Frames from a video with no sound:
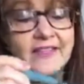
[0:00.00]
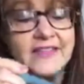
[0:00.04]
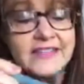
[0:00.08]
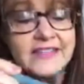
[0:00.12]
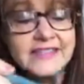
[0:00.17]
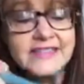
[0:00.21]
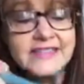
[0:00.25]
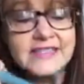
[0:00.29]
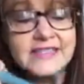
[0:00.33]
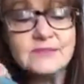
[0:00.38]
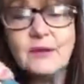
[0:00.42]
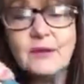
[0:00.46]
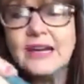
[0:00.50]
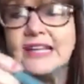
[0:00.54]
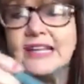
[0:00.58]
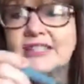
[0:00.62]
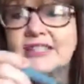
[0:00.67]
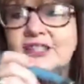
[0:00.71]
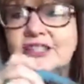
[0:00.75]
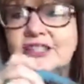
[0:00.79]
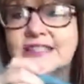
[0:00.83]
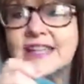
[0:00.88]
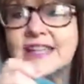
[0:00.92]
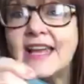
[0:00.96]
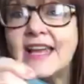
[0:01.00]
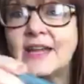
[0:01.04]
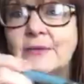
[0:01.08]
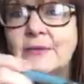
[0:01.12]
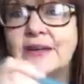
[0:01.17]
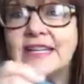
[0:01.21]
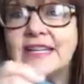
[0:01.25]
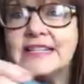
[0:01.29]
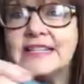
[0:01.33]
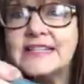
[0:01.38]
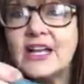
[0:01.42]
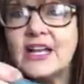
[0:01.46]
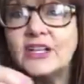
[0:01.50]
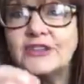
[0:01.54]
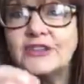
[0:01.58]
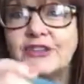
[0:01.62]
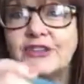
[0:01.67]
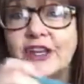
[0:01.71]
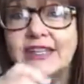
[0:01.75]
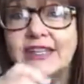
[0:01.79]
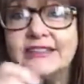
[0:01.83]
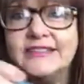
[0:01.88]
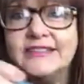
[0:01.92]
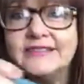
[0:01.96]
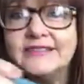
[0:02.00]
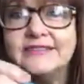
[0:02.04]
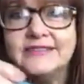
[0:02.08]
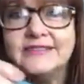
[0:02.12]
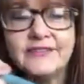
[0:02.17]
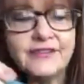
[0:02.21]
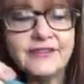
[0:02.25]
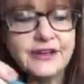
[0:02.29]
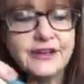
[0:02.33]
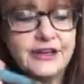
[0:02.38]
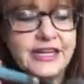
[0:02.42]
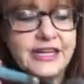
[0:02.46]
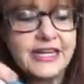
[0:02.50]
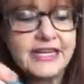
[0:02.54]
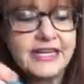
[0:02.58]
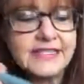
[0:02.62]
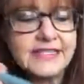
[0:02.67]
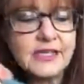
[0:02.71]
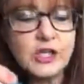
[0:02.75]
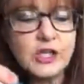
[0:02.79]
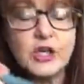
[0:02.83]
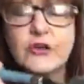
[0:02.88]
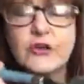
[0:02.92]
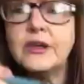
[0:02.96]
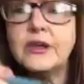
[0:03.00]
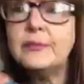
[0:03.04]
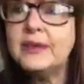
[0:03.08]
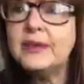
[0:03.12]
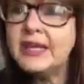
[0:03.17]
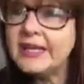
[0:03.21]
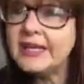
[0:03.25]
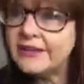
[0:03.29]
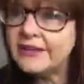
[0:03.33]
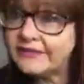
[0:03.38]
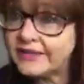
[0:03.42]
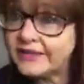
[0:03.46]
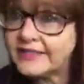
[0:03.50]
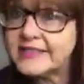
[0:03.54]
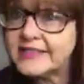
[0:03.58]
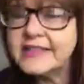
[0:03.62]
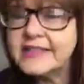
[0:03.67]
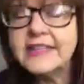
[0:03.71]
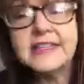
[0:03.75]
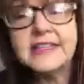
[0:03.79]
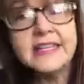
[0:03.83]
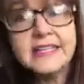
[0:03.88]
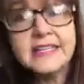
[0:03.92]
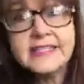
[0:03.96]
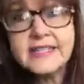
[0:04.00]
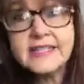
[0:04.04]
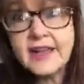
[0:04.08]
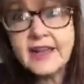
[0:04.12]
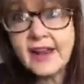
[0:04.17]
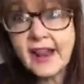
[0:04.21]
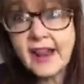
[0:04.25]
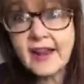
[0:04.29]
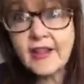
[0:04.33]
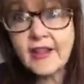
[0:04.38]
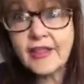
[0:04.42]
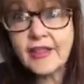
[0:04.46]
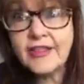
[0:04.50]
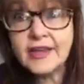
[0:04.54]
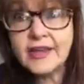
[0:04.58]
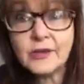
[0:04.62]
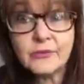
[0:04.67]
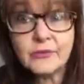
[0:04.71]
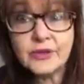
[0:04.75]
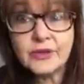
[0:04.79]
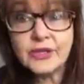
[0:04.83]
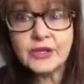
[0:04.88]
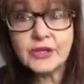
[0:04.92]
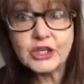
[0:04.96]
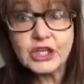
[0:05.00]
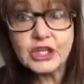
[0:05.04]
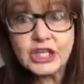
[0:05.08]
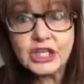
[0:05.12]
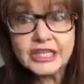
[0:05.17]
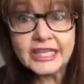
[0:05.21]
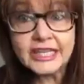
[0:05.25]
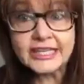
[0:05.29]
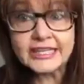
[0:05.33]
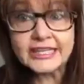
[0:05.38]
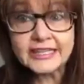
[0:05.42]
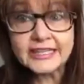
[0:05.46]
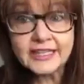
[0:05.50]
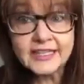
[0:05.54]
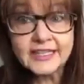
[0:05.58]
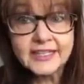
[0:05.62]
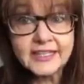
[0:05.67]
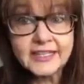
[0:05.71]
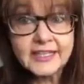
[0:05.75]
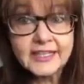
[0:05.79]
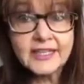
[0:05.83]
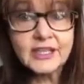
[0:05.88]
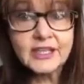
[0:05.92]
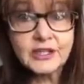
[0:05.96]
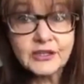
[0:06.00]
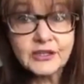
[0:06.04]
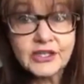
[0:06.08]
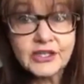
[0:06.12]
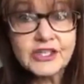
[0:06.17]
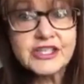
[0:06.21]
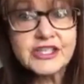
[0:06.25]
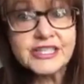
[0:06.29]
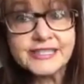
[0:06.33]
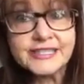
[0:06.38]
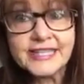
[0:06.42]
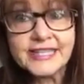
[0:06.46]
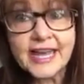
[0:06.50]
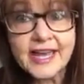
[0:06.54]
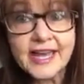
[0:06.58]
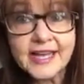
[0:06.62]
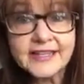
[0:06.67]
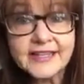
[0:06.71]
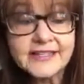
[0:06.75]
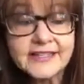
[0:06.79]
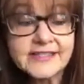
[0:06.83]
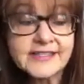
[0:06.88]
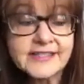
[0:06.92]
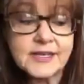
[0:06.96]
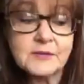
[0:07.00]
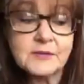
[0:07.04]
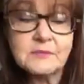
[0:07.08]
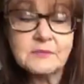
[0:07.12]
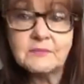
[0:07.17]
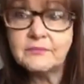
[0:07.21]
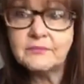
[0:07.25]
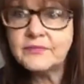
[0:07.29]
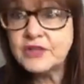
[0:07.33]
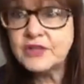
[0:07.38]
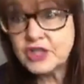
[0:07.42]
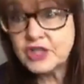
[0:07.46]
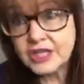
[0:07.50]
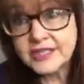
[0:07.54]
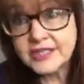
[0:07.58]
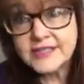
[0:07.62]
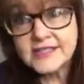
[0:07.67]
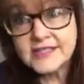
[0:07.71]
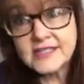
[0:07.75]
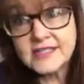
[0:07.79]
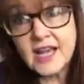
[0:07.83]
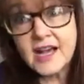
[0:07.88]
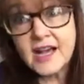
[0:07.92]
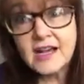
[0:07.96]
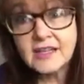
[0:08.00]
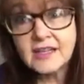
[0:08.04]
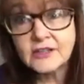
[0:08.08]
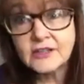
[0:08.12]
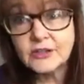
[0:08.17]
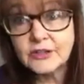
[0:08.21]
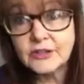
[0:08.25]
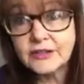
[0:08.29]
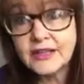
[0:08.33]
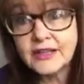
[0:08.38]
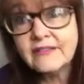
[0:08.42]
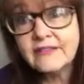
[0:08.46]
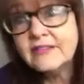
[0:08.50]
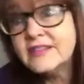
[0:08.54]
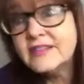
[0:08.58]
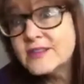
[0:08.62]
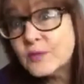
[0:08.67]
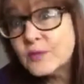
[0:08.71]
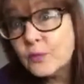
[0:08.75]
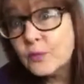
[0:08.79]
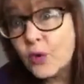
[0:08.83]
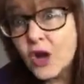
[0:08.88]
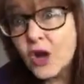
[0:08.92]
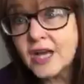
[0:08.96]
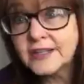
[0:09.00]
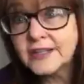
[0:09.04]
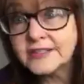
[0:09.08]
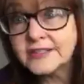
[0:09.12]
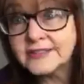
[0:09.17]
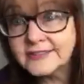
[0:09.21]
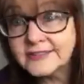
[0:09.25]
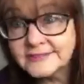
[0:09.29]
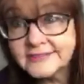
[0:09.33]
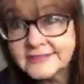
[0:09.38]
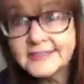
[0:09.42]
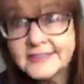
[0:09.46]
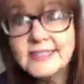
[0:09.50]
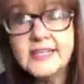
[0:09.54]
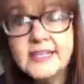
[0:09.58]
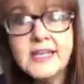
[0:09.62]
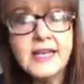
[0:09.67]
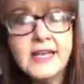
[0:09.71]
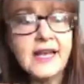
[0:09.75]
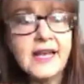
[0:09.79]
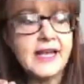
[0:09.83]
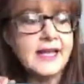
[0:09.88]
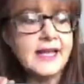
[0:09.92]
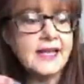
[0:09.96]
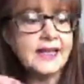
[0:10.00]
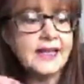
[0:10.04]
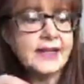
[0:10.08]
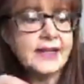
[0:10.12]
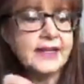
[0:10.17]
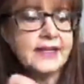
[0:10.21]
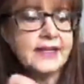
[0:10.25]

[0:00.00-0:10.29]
this is what it looks like when it's all done. Very nice and creamy. If it gets a little thick when you're cooking, you can just add some chicken stock or even some water. And